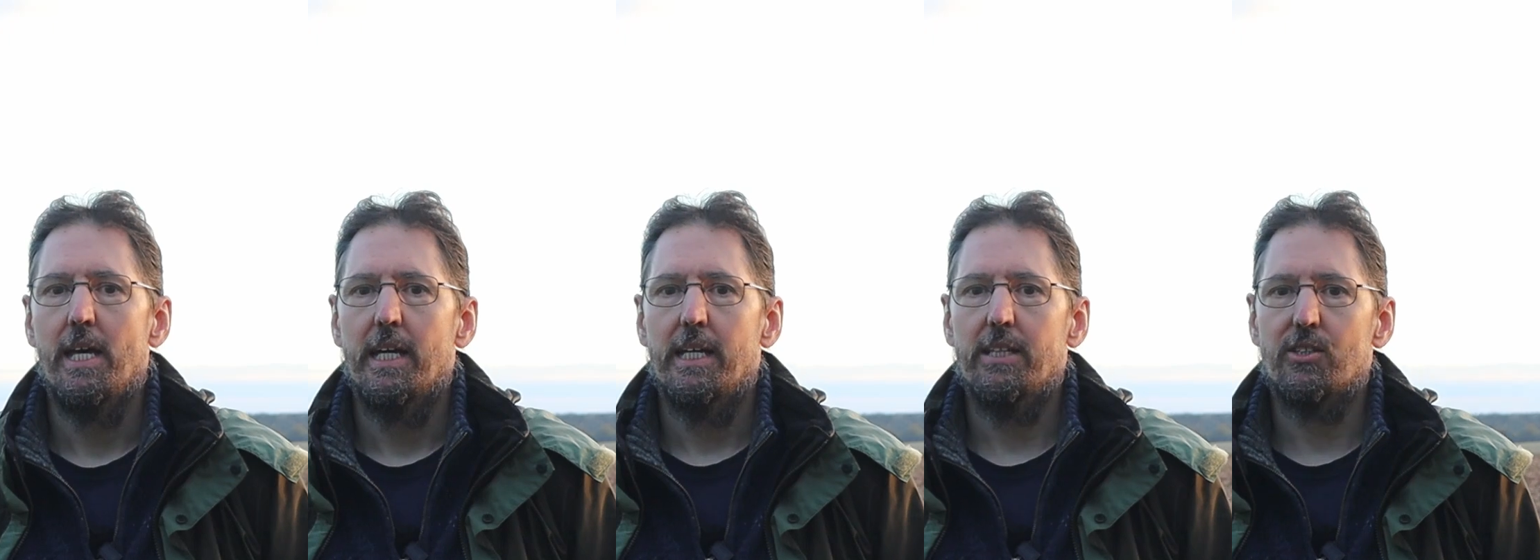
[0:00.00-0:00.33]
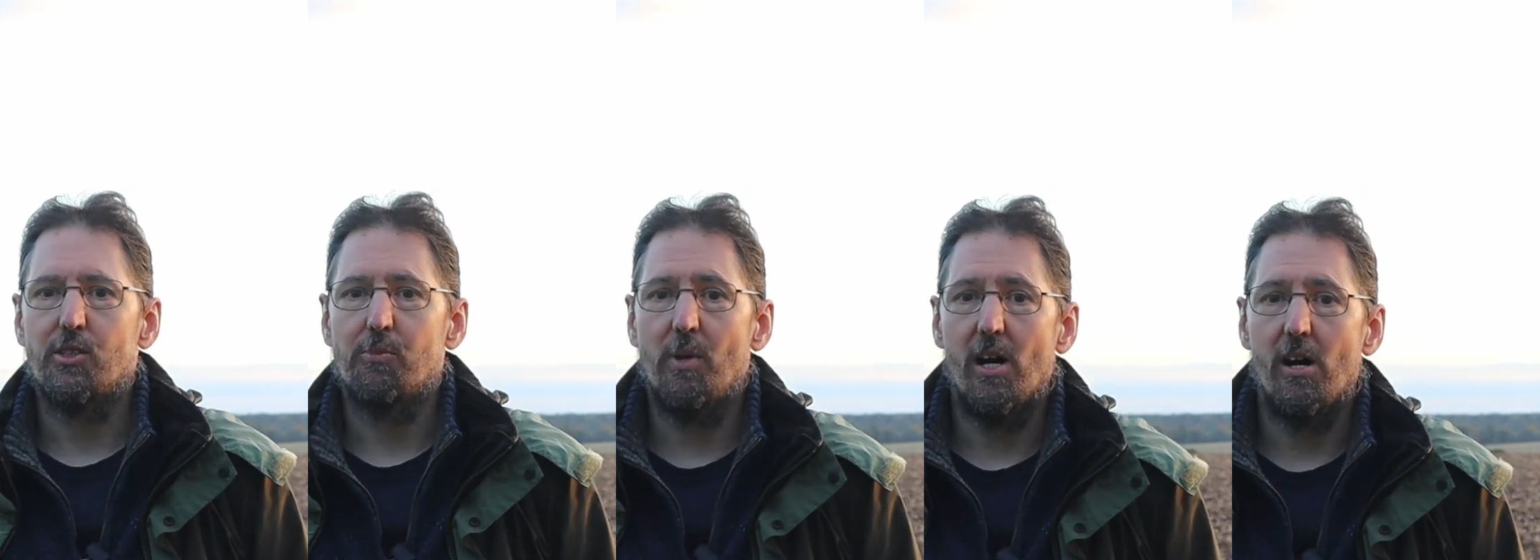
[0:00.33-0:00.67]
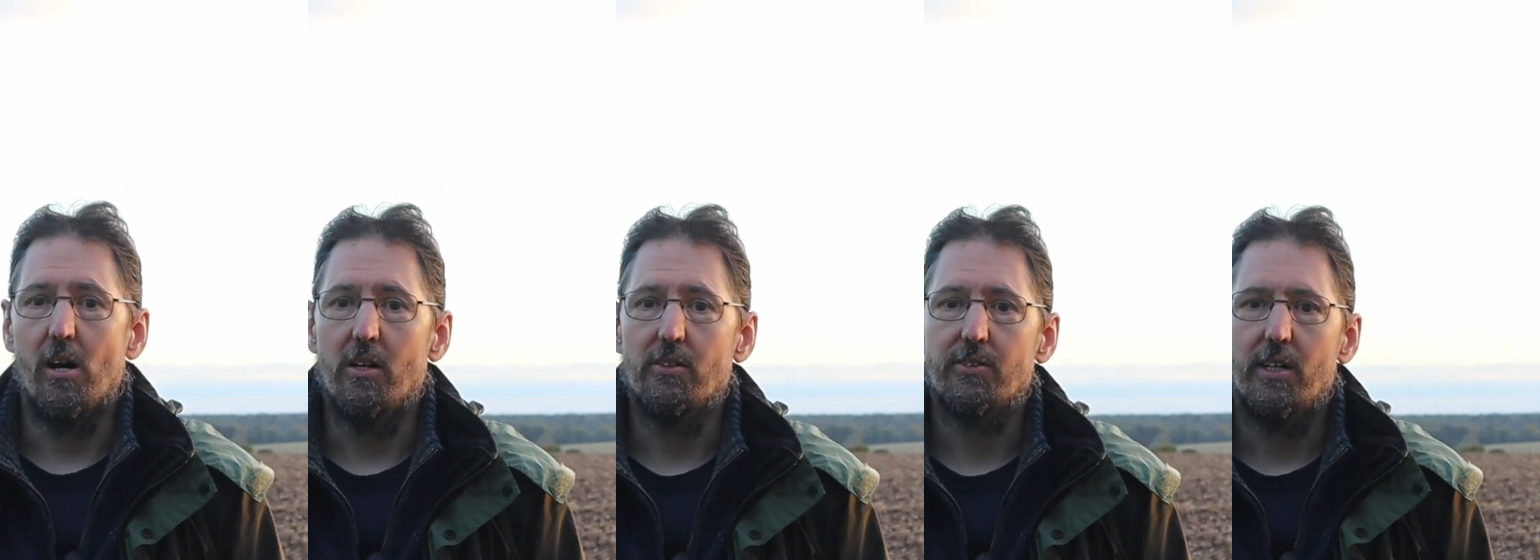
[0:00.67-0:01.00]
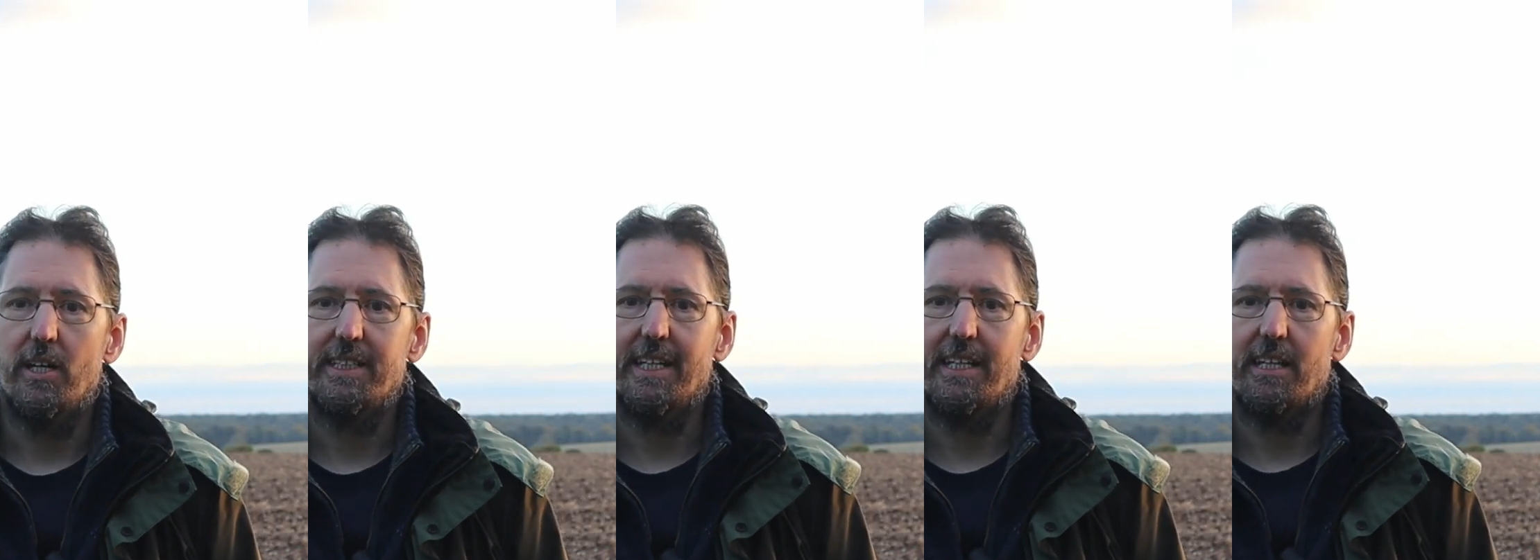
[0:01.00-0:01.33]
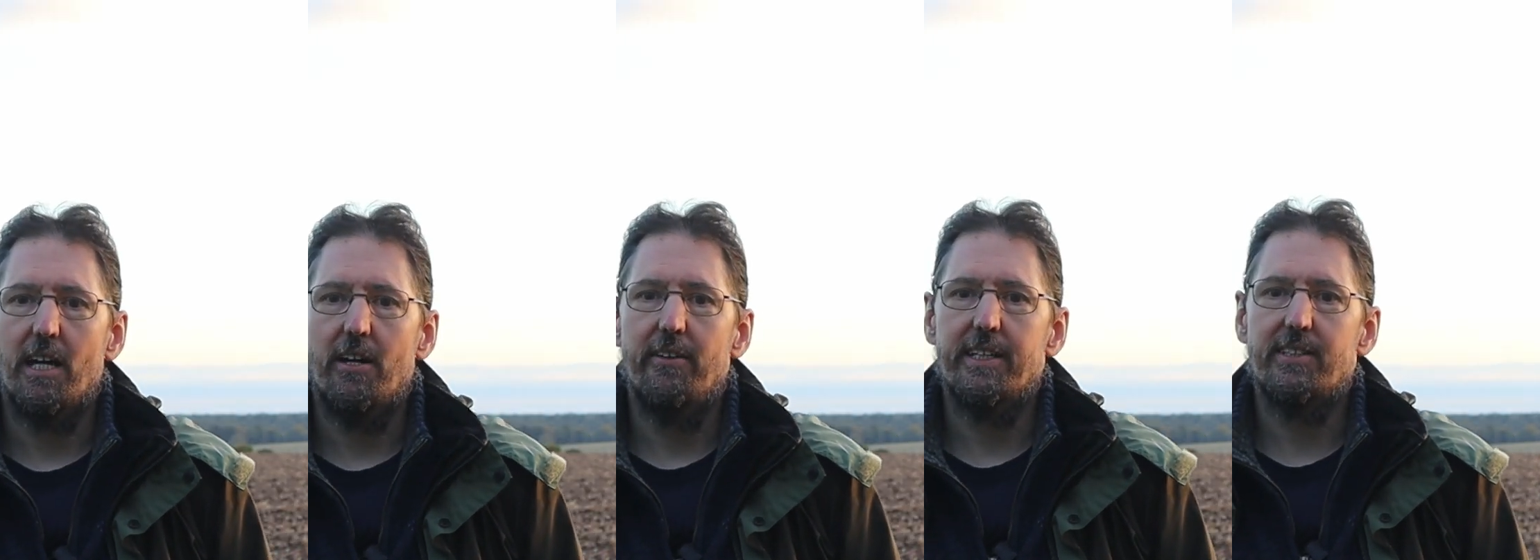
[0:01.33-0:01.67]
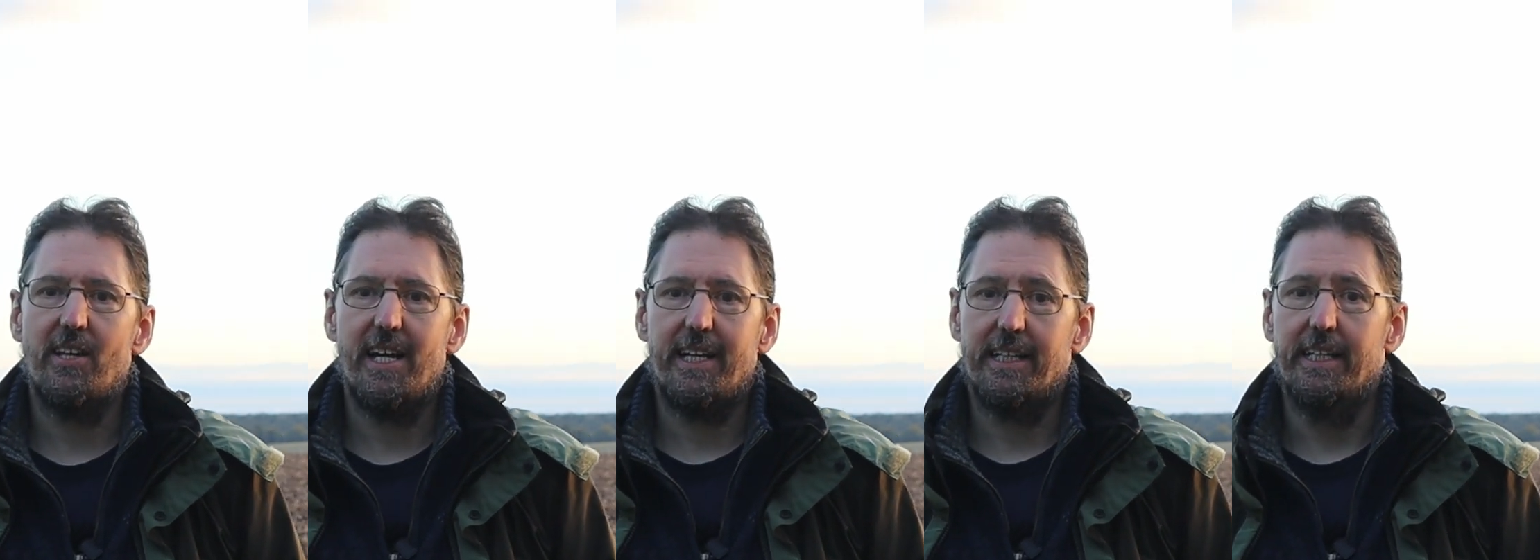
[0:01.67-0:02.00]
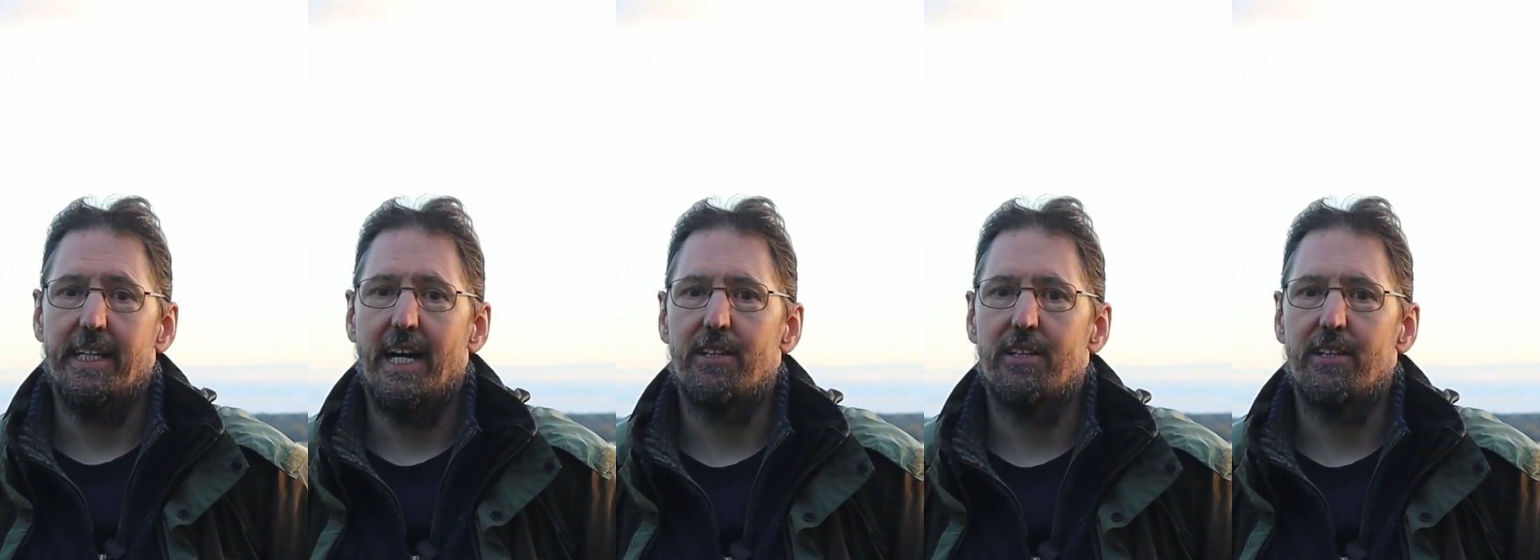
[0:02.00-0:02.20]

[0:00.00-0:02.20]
In the Smart, I didn't know exactly